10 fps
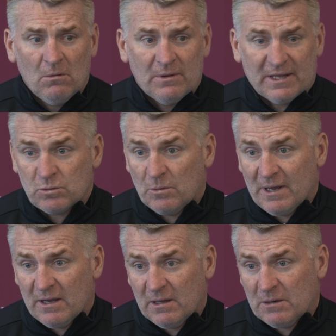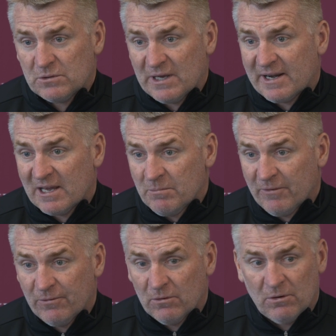Well, that's what that was our aim
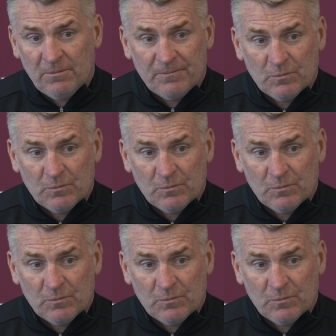before